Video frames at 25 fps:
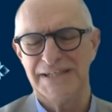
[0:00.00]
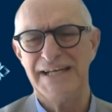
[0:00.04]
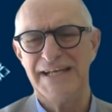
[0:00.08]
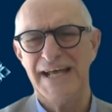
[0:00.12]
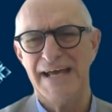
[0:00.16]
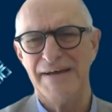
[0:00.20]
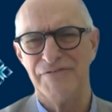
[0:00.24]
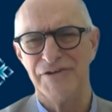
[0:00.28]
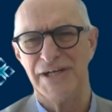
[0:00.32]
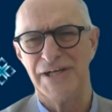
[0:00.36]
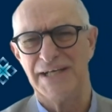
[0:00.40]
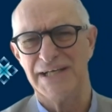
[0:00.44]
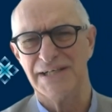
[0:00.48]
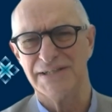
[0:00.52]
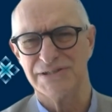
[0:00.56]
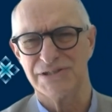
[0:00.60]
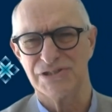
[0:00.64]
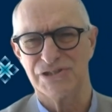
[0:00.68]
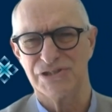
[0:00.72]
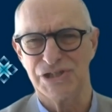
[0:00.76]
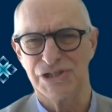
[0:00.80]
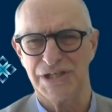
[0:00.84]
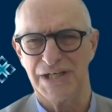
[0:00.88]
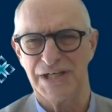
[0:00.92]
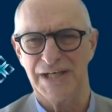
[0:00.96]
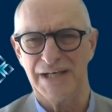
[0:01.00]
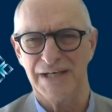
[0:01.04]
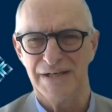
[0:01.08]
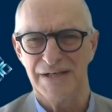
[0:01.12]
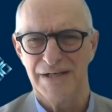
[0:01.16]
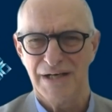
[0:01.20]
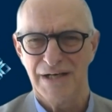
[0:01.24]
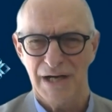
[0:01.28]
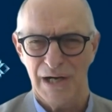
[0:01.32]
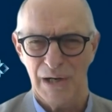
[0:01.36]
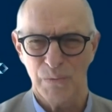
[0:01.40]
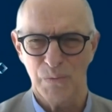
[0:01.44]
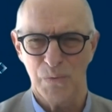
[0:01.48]
have an ESG
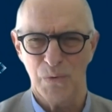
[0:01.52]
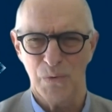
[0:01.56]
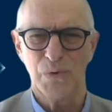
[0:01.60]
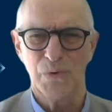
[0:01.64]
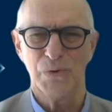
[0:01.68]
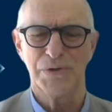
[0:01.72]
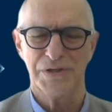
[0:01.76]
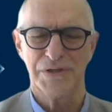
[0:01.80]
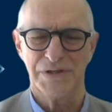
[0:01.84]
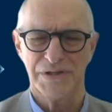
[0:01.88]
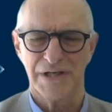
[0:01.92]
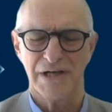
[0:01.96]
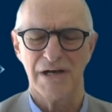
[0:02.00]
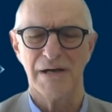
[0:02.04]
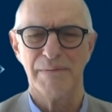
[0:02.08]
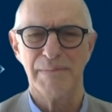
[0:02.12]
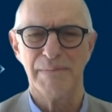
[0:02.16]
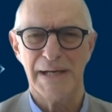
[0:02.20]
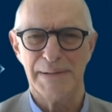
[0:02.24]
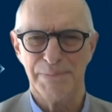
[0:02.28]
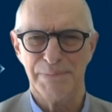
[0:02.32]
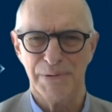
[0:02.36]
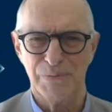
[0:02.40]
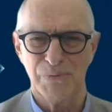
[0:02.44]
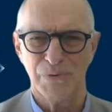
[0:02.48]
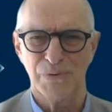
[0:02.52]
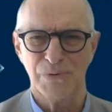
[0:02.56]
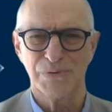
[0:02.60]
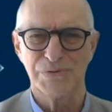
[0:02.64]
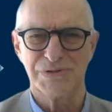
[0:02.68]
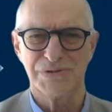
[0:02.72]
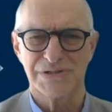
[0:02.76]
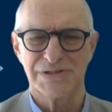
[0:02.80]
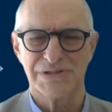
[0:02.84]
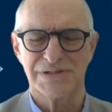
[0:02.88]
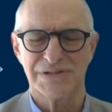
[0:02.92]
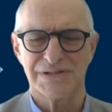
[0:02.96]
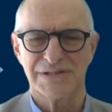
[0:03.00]
award in the IMAP
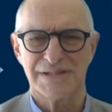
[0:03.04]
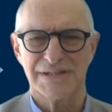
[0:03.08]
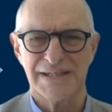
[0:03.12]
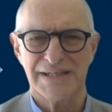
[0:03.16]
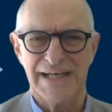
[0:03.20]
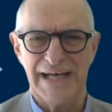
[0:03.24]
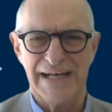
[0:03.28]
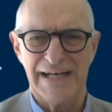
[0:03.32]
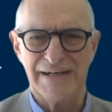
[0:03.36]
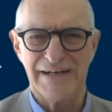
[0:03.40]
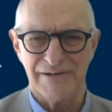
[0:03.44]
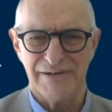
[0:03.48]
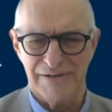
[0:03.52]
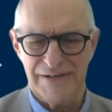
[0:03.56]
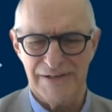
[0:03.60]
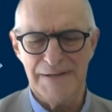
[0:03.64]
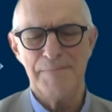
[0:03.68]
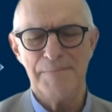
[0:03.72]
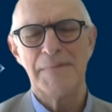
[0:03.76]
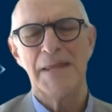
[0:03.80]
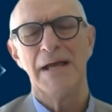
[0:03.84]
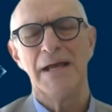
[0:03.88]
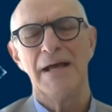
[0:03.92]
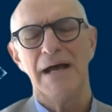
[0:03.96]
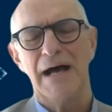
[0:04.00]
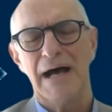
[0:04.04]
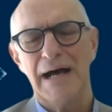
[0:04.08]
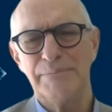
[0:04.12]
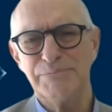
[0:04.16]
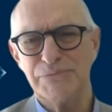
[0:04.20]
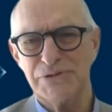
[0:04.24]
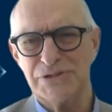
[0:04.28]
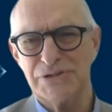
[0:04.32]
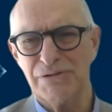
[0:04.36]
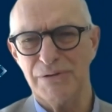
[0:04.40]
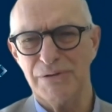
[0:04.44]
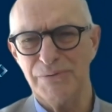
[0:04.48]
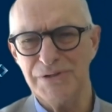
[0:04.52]
awards category.
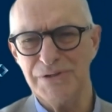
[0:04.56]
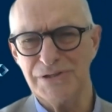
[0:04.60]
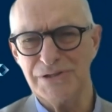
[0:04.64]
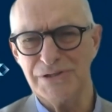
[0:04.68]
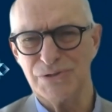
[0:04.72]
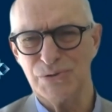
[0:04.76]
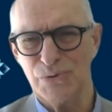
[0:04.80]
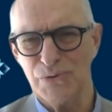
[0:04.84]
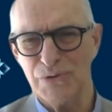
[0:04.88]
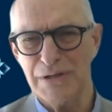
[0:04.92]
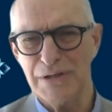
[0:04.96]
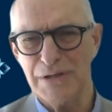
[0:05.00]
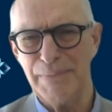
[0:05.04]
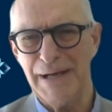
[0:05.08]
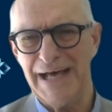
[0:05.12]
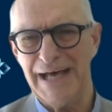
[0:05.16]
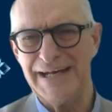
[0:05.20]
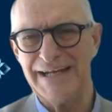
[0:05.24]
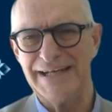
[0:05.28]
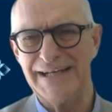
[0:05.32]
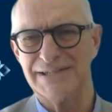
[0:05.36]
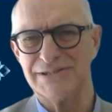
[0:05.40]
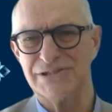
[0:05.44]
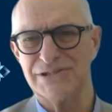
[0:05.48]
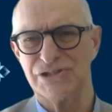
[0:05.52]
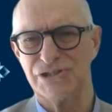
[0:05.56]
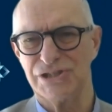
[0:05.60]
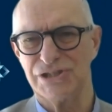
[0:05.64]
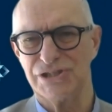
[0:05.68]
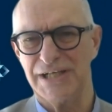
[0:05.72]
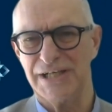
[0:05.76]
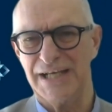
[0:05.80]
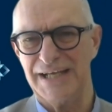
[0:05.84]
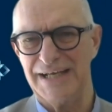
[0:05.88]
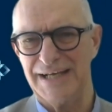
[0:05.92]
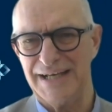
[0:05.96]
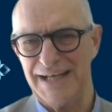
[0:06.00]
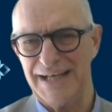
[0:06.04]
So I want to talk about
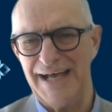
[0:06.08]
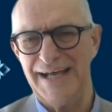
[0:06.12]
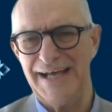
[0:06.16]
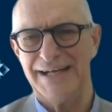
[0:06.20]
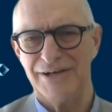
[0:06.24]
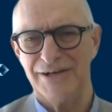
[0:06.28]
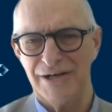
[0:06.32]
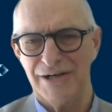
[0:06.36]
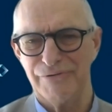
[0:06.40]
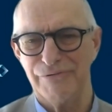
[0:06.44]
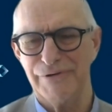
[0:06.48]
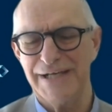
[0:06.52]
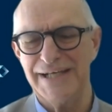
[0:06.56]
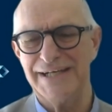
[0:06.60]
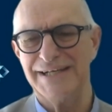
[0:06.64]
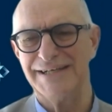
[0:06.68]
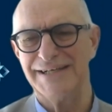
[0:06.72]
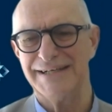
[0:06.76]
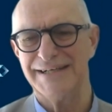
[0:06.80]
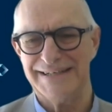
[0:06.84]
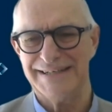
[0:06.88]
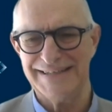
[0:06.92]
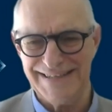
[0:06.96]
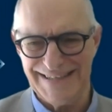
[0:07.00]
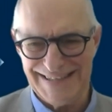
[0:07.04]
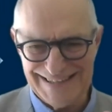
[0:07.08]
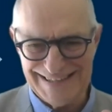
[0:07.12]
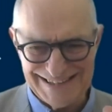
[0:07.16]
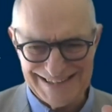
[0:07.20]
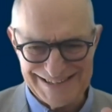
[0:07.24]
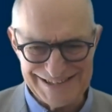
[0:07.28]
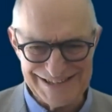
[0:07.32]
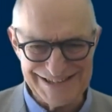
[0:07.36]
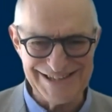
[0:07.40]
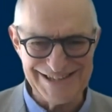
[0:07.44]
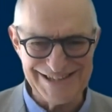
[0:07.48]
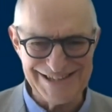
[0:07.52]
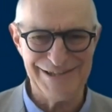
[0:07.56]
ESG again, Irene, in a
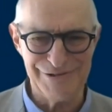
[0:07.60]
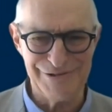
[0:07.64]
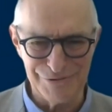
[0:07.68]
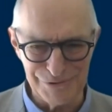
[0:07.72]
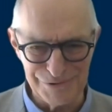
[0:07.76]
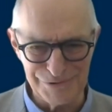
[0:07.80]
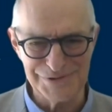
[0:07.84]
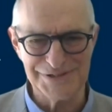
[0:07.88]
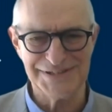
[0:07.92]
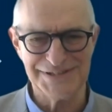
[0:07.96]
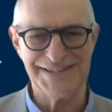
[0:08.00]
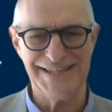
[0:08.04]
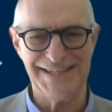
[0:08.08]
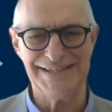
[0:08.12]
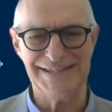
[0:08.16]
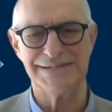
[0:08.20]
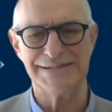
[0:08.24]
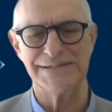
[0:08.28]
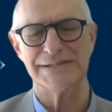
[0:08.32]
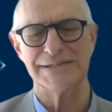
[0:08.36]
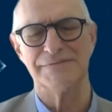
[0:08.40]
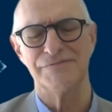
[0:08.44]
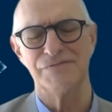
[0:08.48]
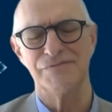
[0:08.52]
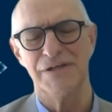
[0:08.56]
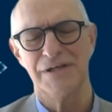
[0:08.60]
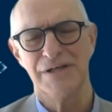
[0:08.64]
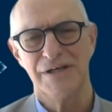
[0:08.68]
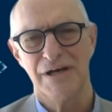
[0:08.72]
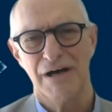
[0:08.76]
general sense of